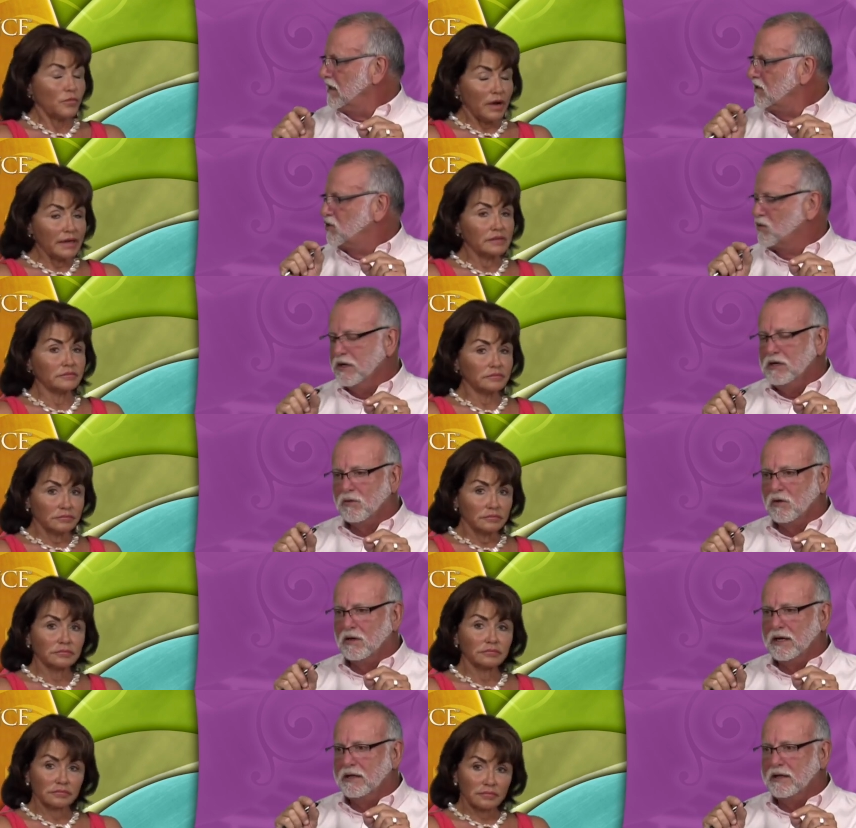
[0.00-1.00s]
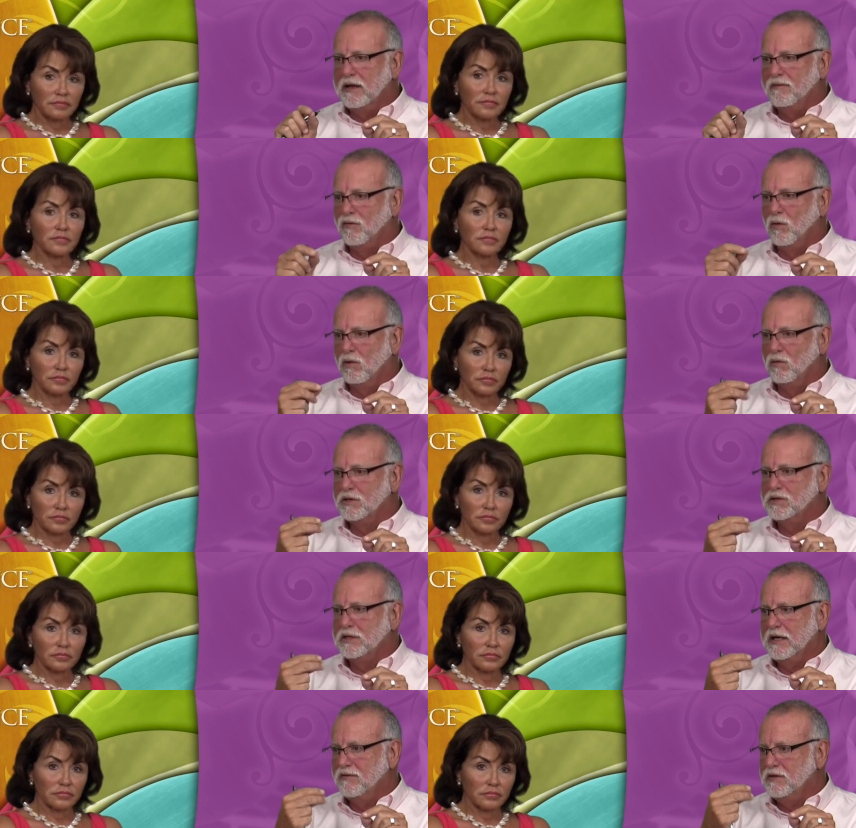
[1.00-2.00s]
Speaker 1: that's treatable, and that for which
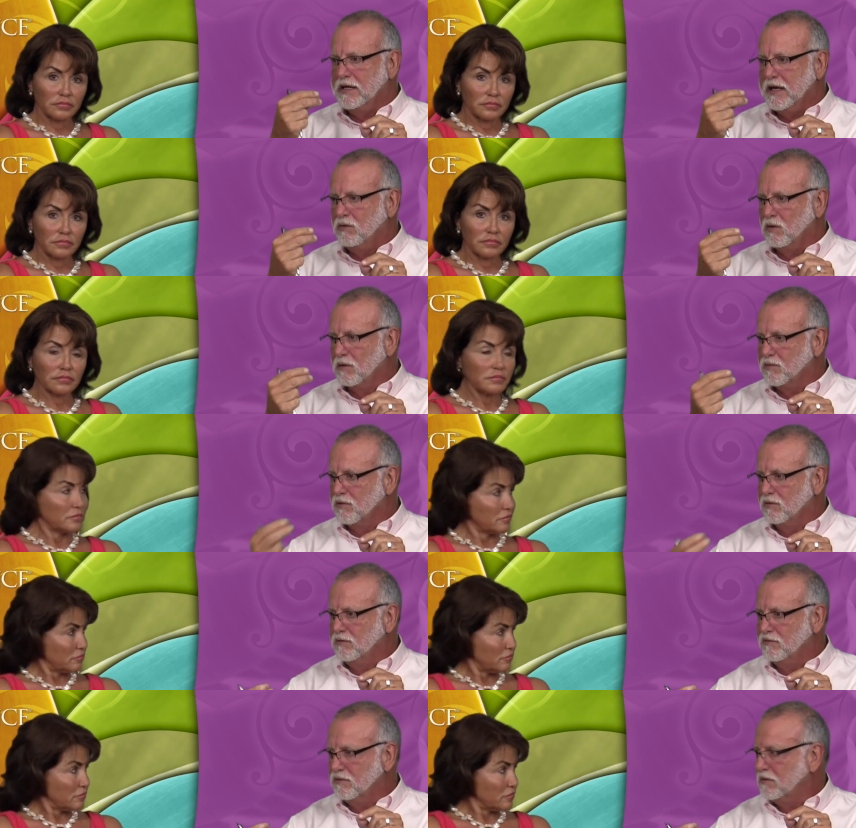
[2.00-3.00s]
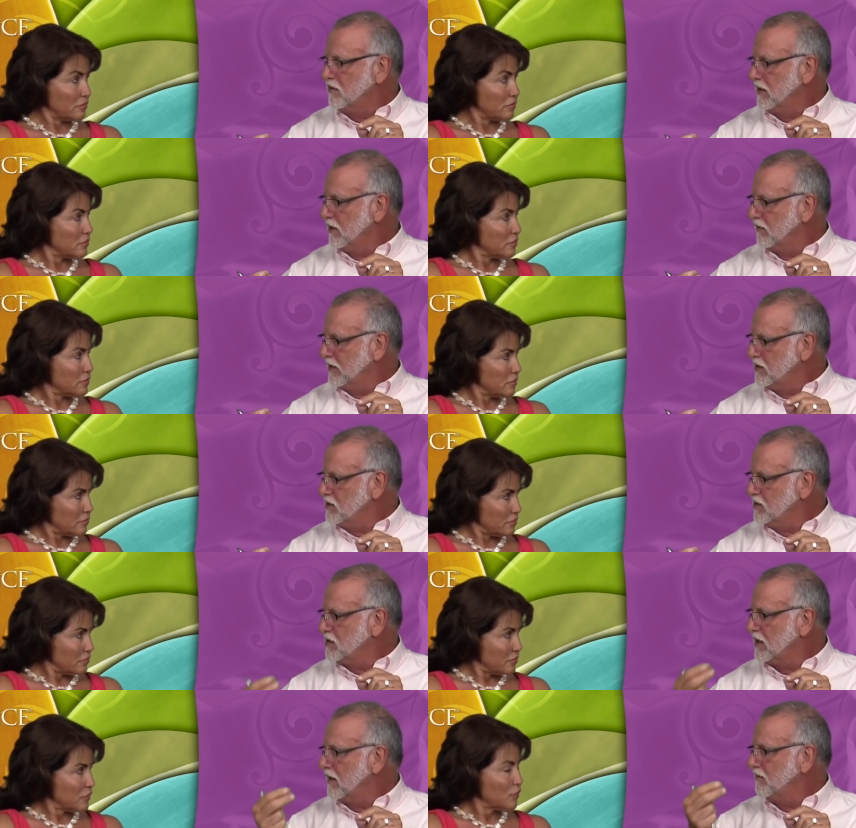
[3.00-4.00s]
the FDA will approve
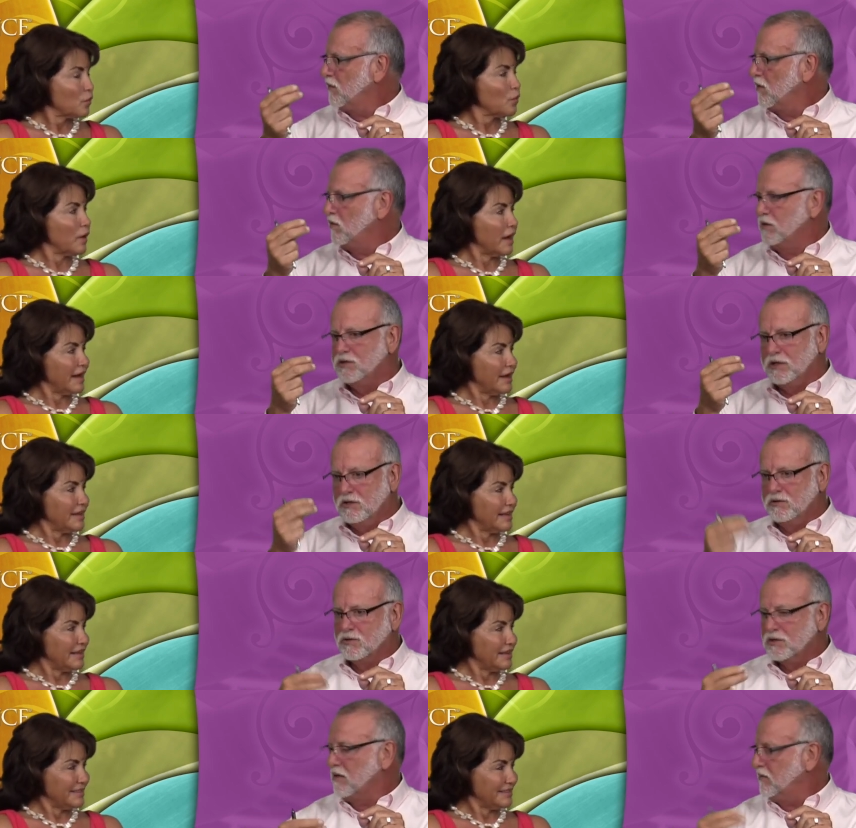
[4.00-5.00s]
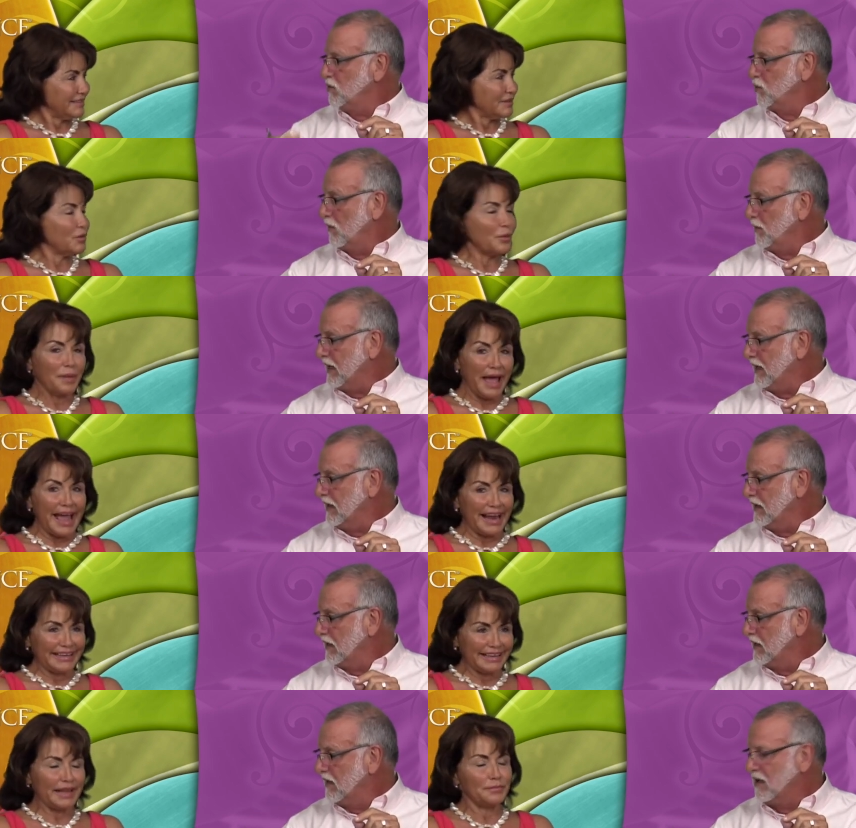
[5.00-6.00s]
interventions, and for which insurance companies
Speaker 2: will
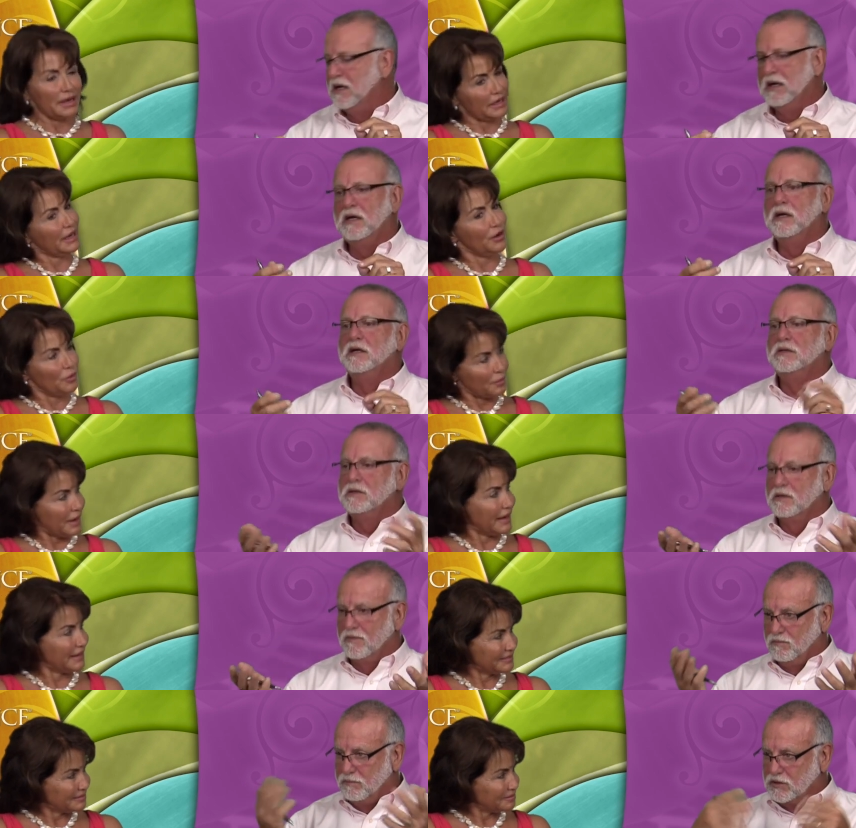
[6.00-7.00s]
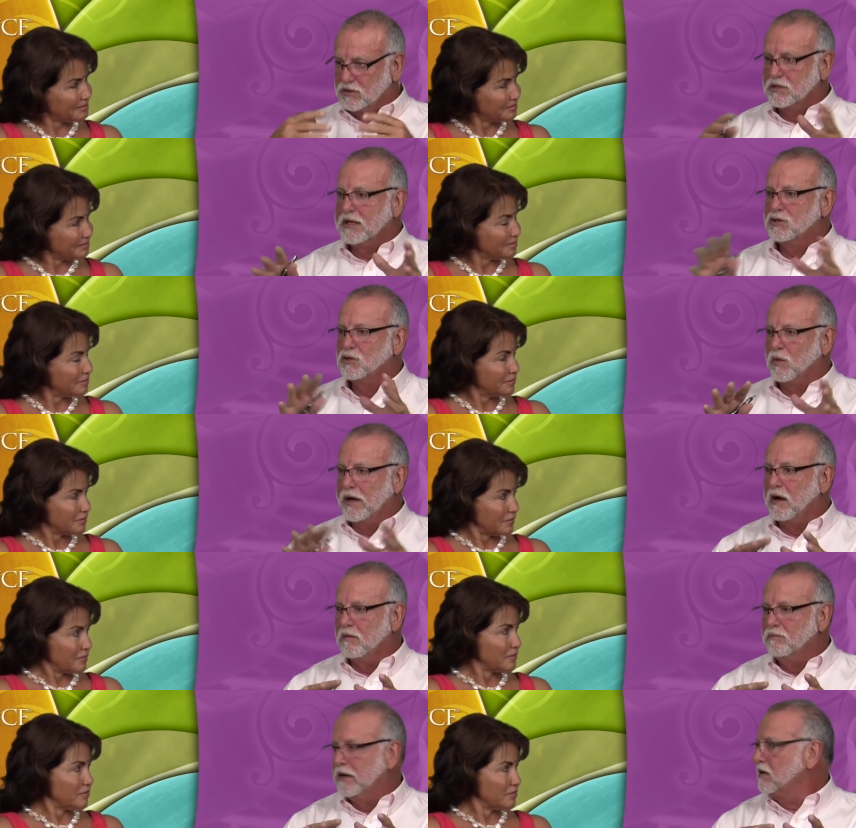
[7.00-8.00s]
pay. And Medicare will pay.
Speaker 1: Because that's the way
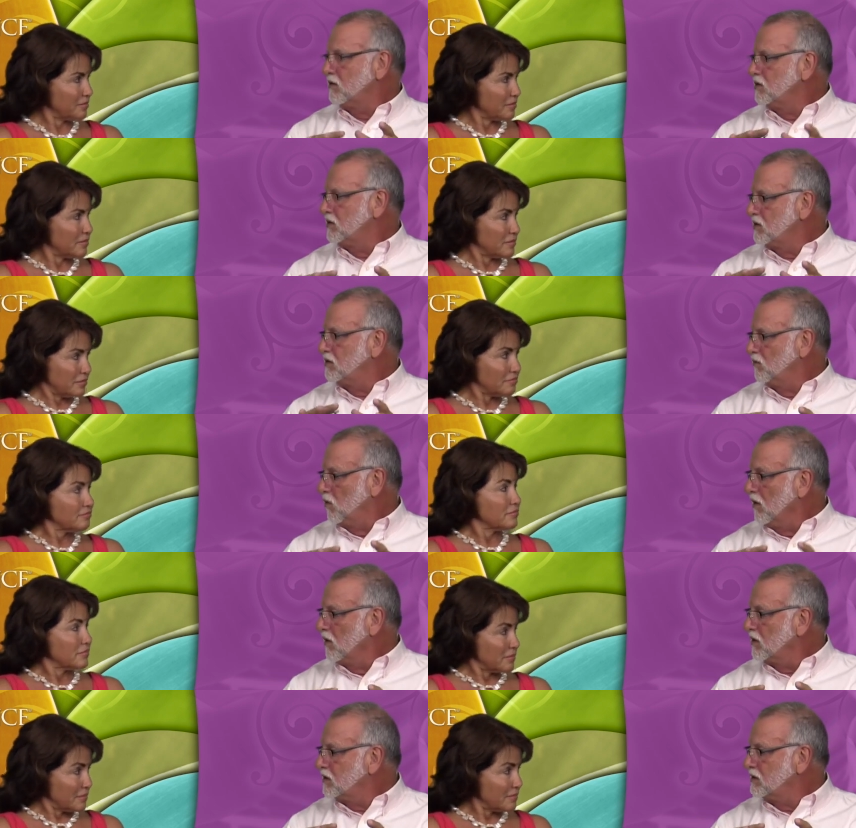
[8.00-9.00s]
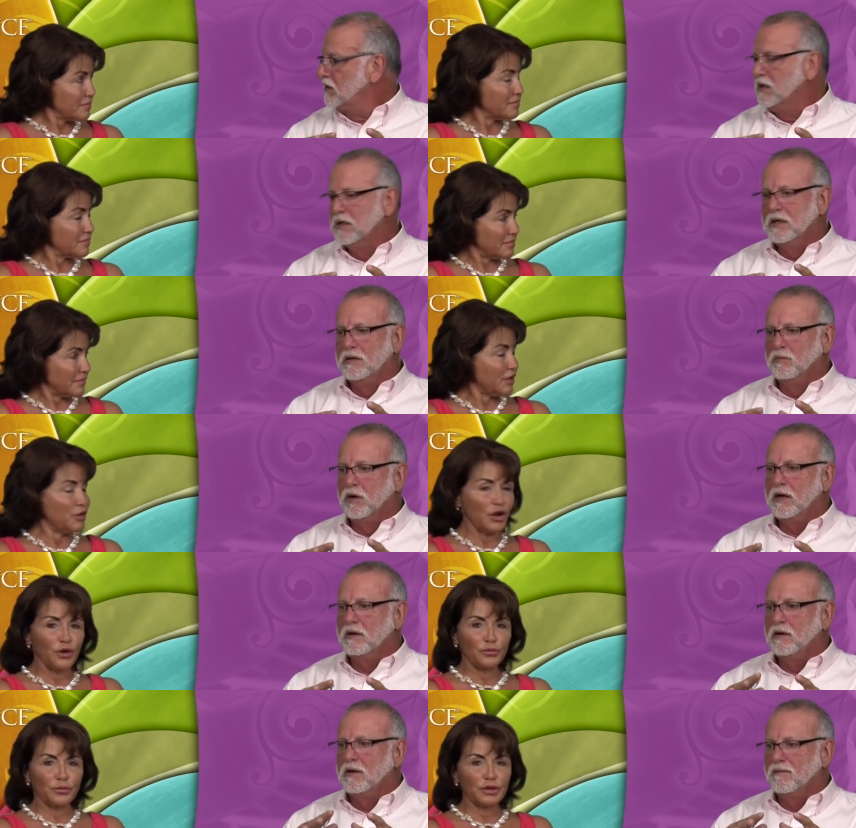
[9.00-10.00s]
our medical system works.
Speaker 2: You
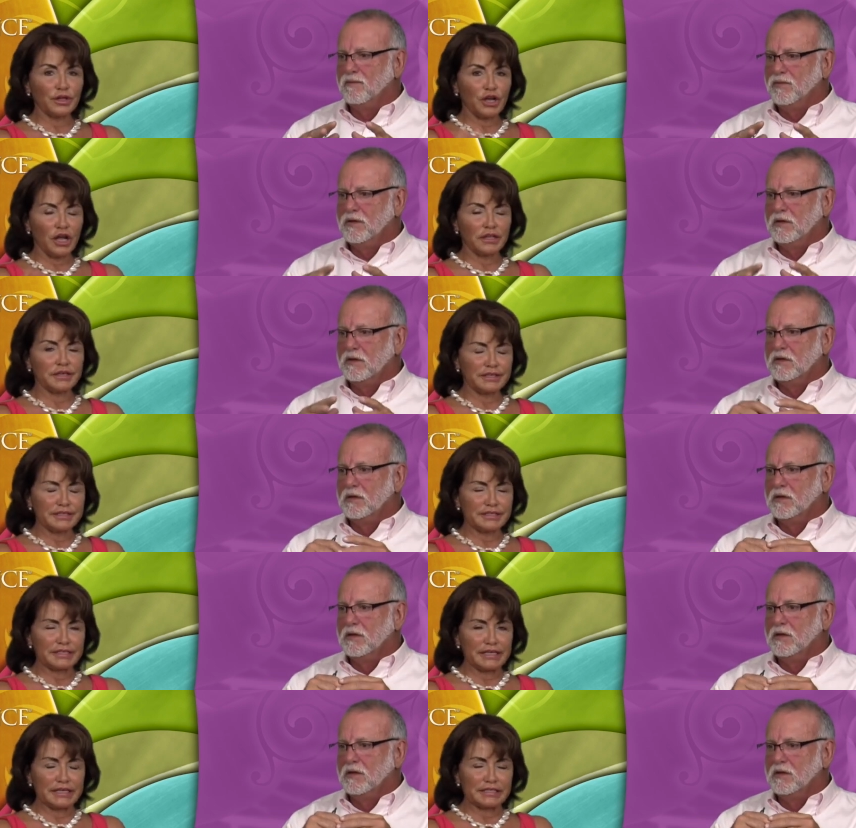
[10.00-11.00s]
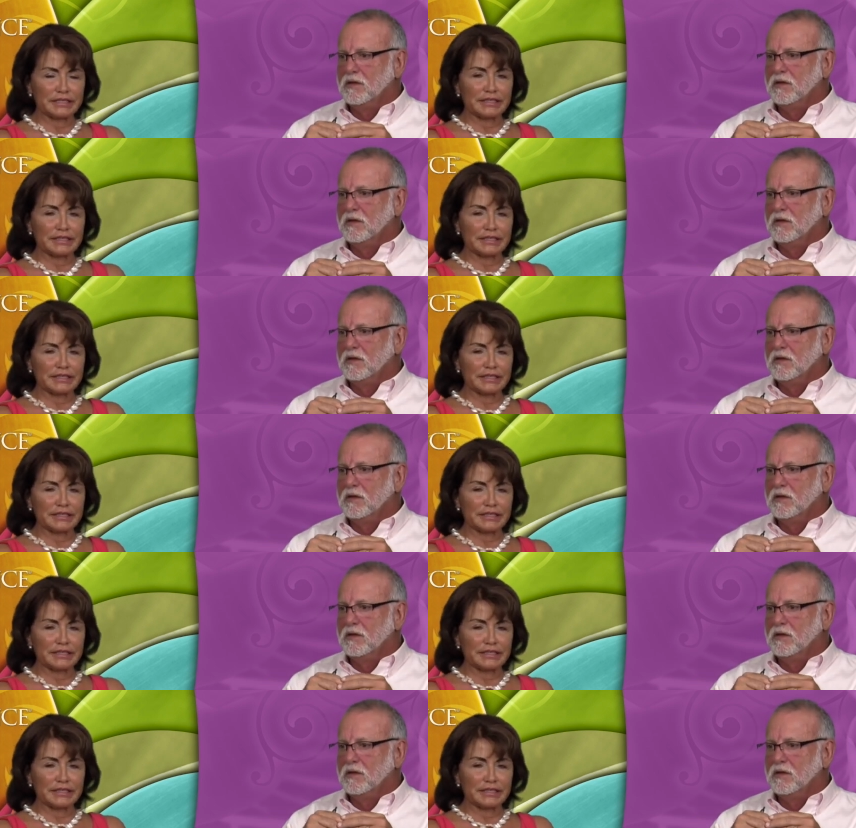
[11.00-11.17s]
don't really call it a disease